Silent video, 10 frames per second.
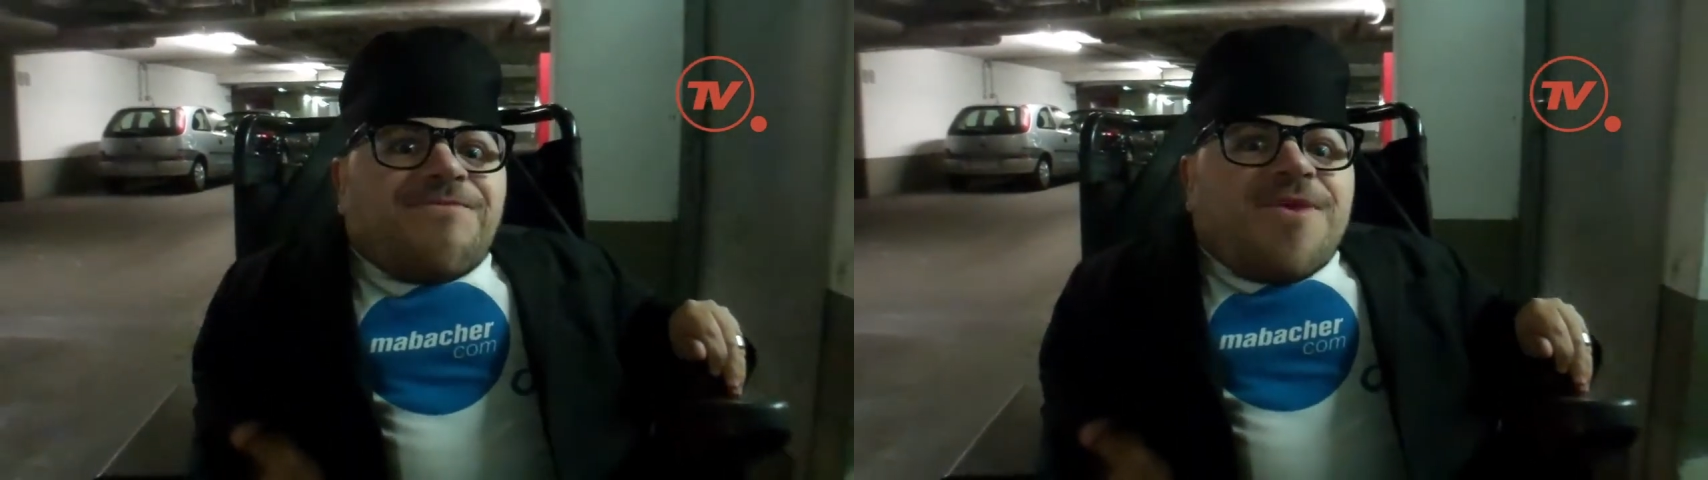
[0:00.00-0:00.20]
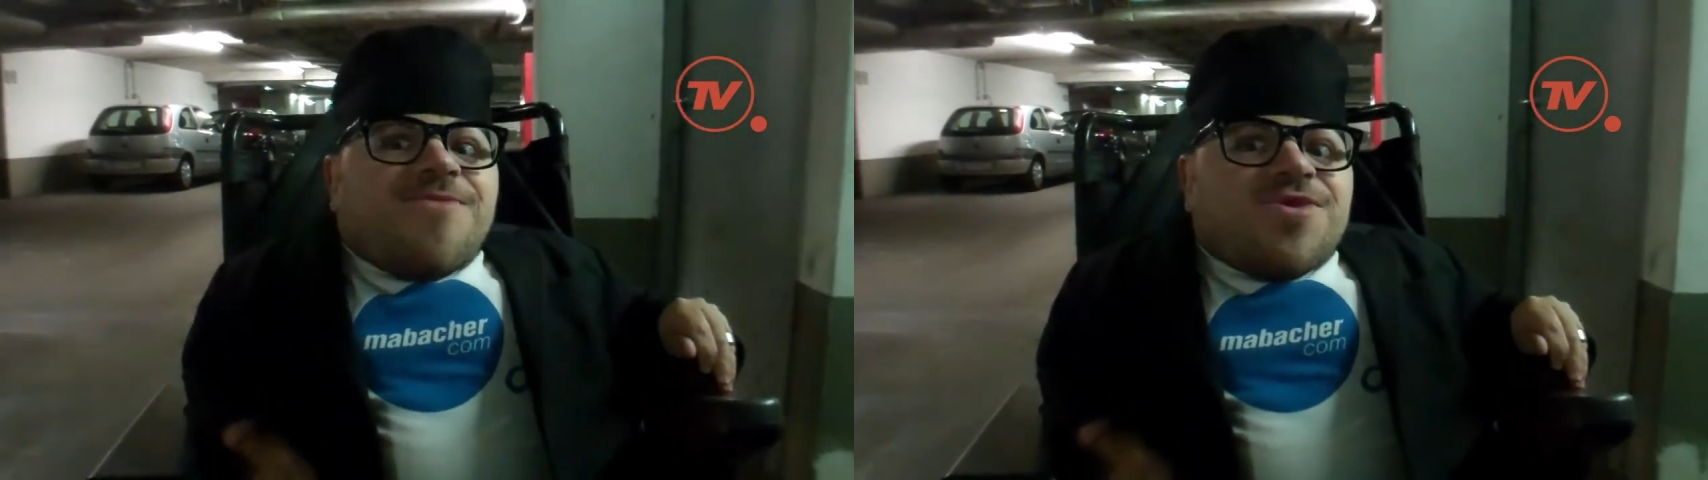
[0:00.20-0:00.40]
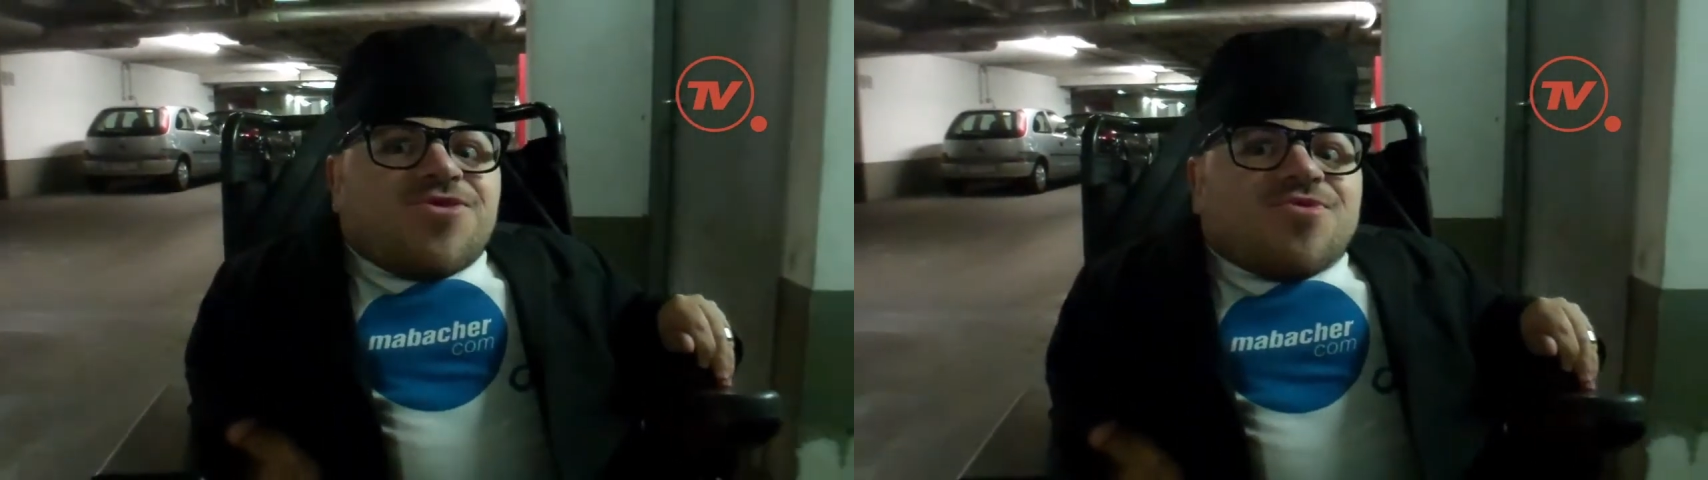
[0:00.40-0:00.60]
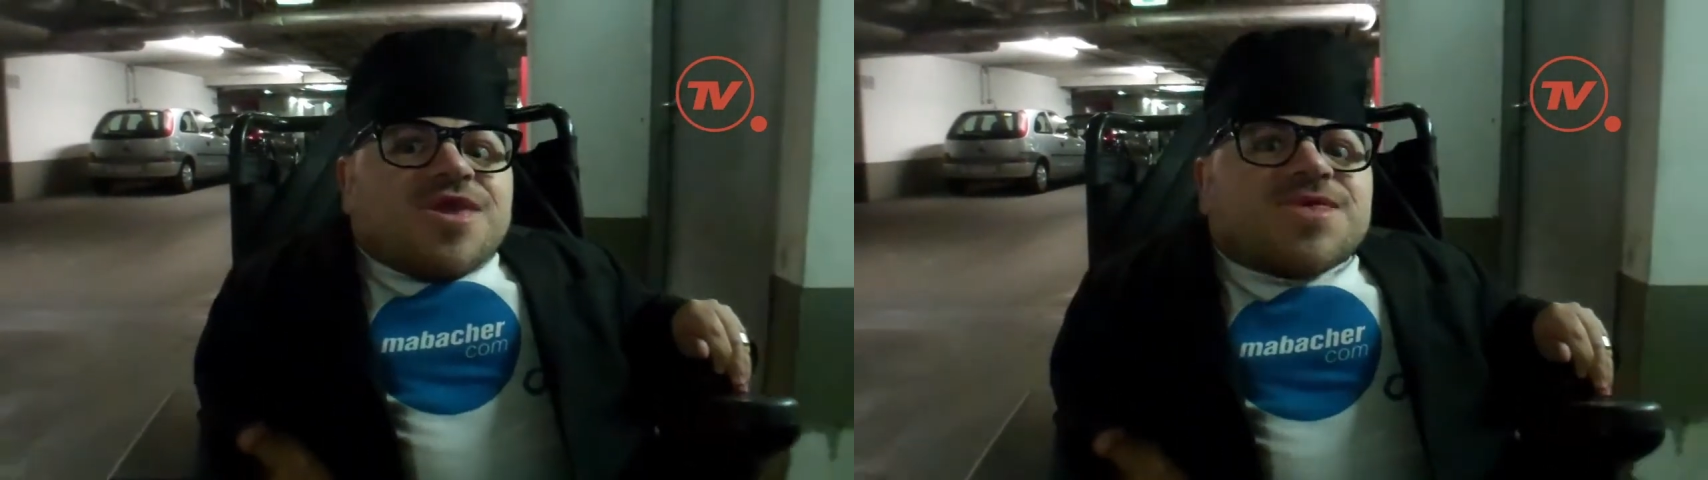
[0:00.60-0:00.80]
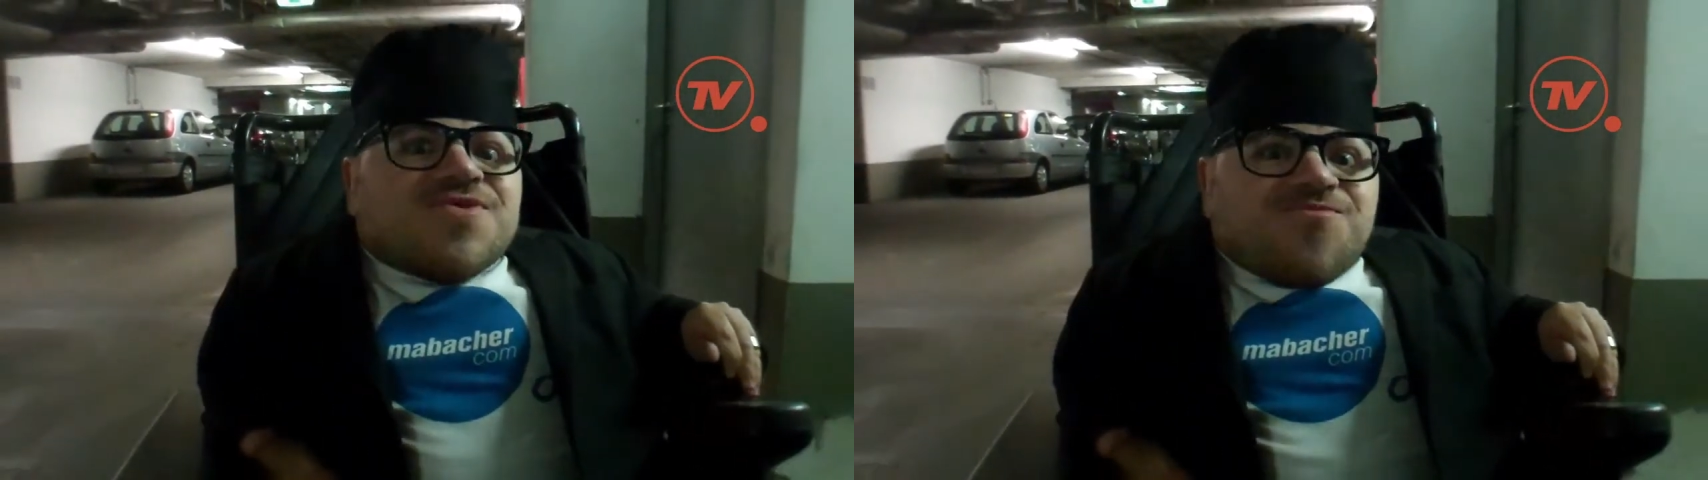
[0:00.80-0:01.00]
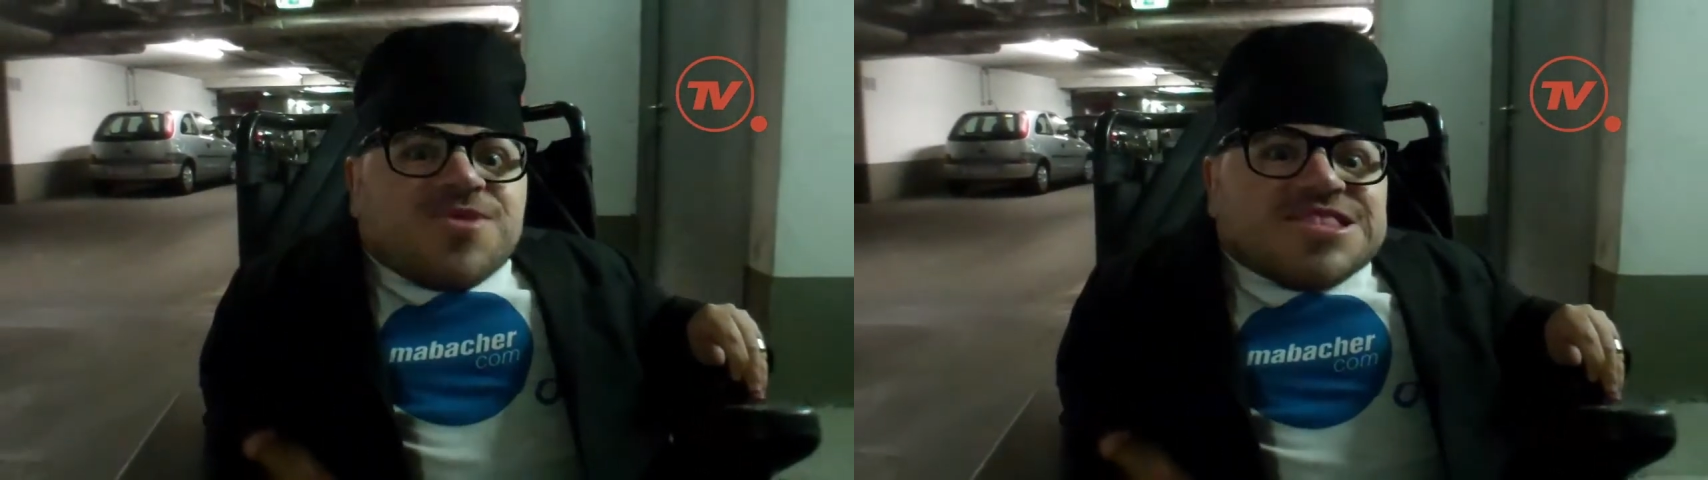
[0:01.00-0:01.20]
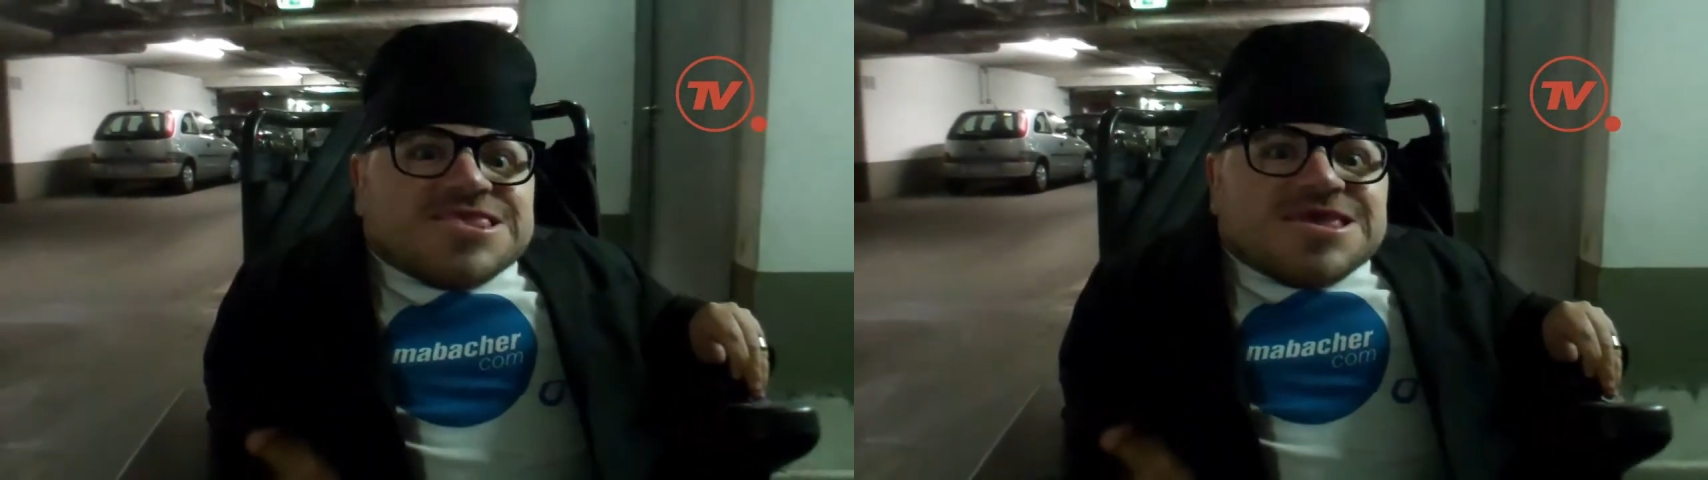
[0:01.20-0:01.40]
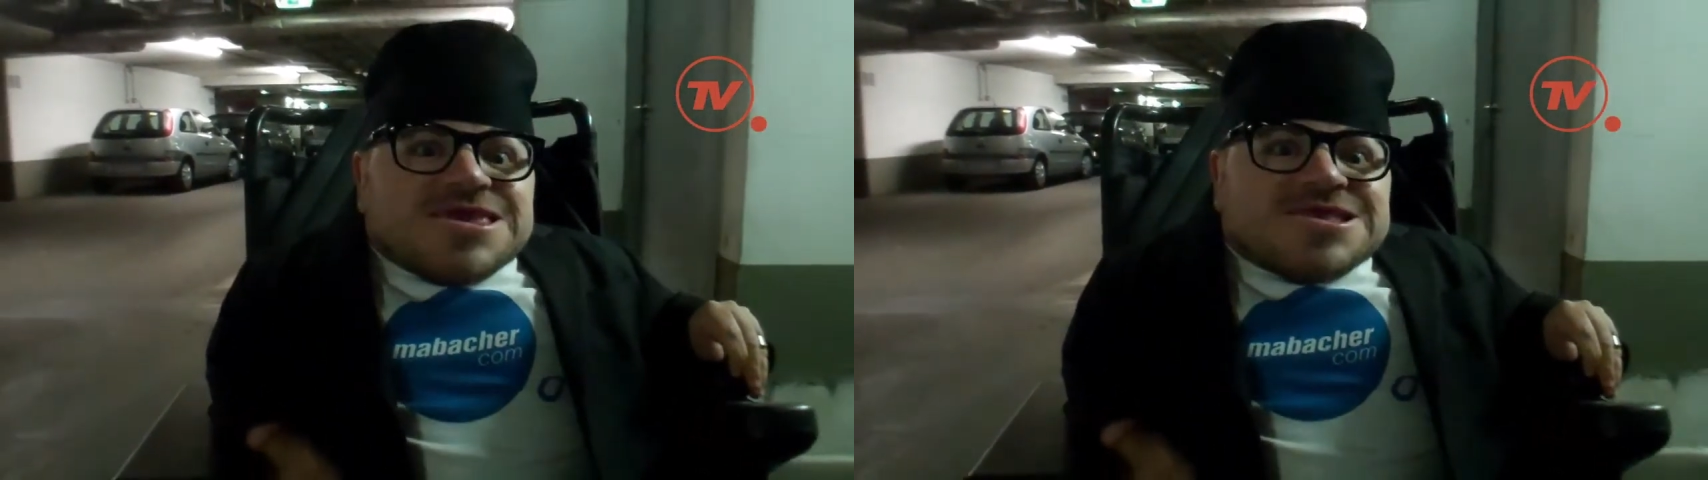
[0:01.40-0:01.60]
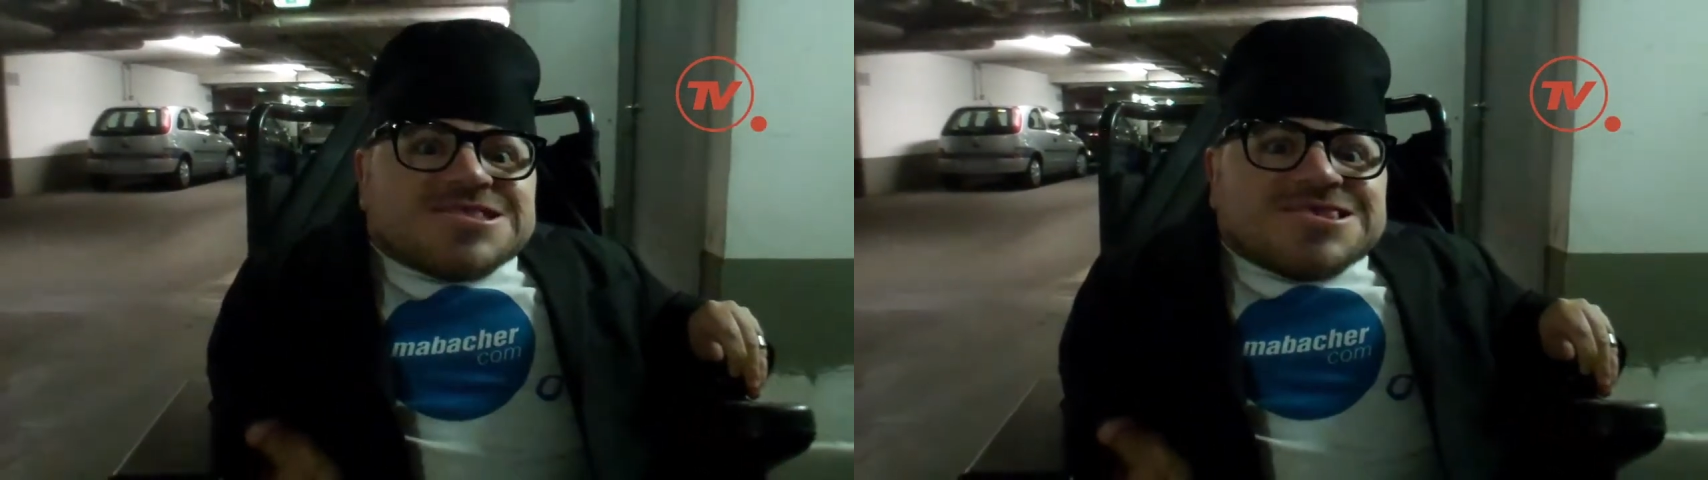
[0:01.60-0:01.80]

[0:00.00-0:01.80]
maybe you get a speed ticket,